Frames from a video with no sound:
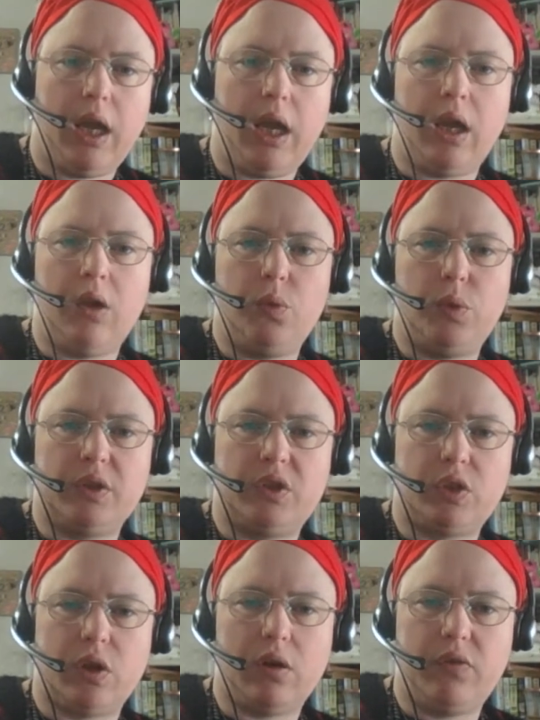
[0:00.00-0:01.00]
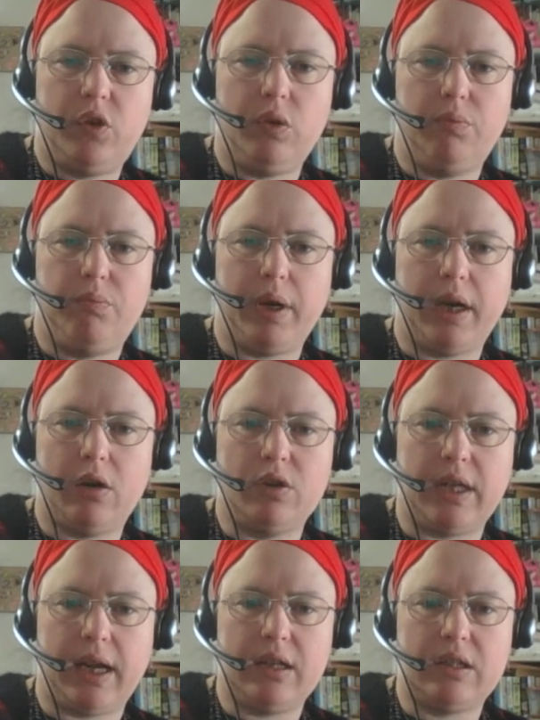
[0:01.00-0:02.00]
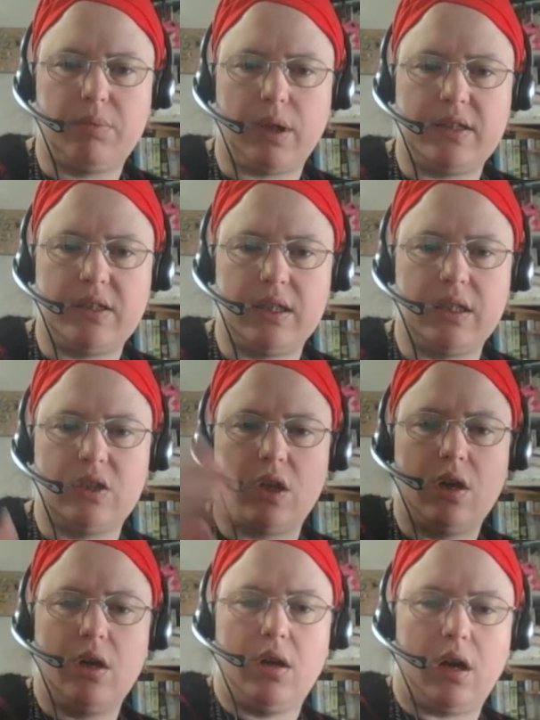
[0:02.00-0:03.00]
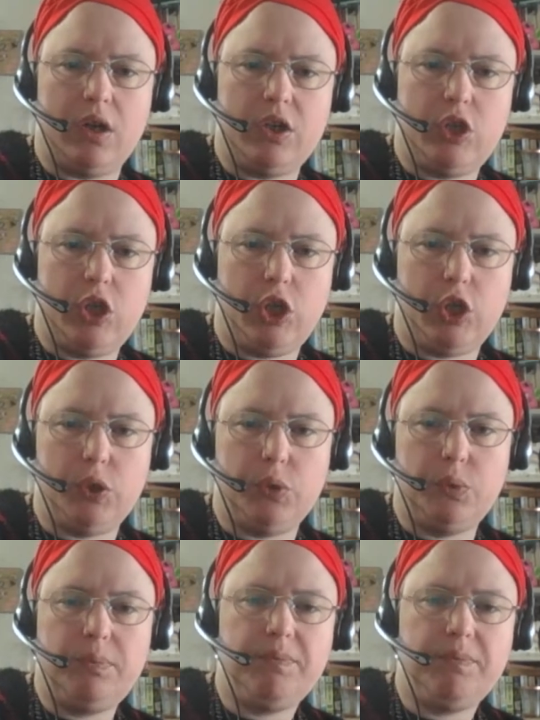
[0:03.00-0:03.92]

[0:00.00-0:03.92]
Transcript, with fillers: It will serve to bear Dea's blessings unto you,